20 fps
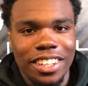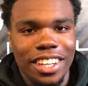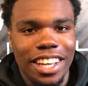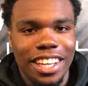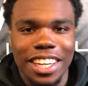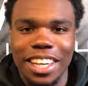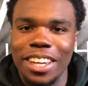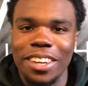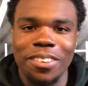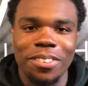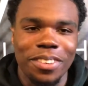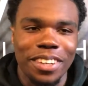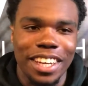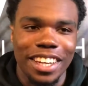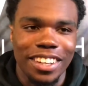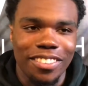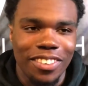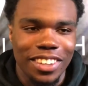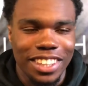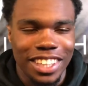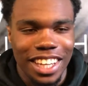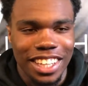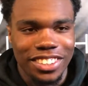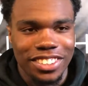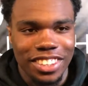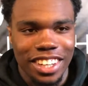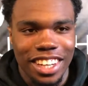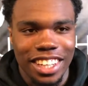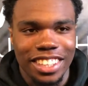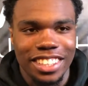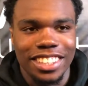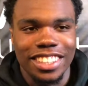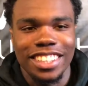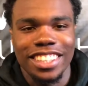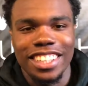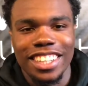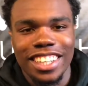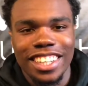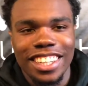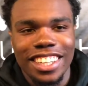keep forgetting about the extra X.
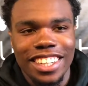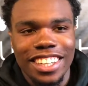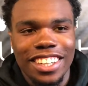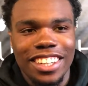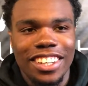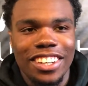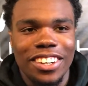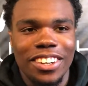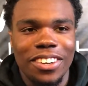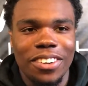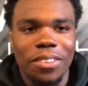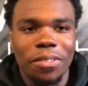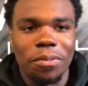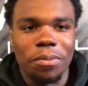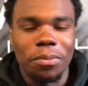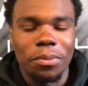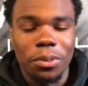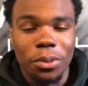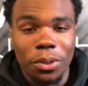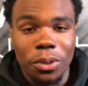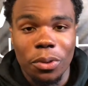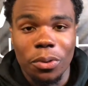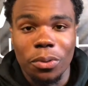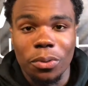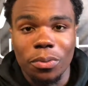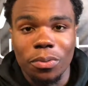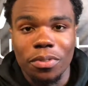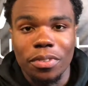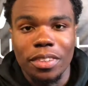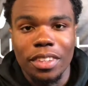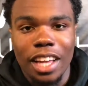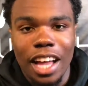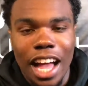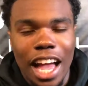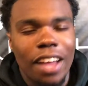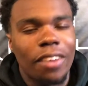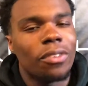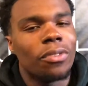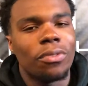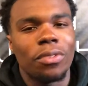You know, I
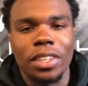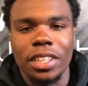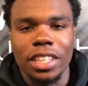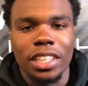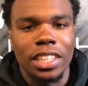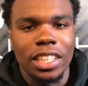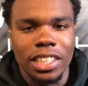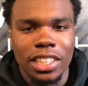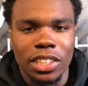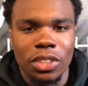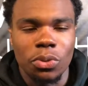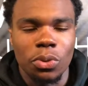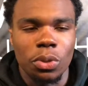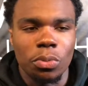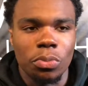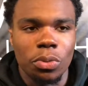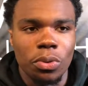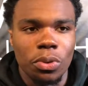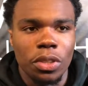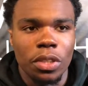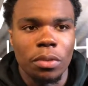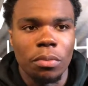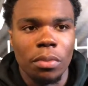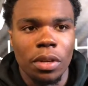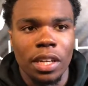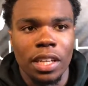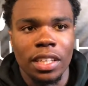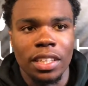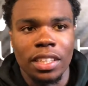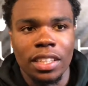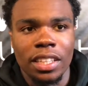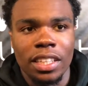haven't really listened to his music, but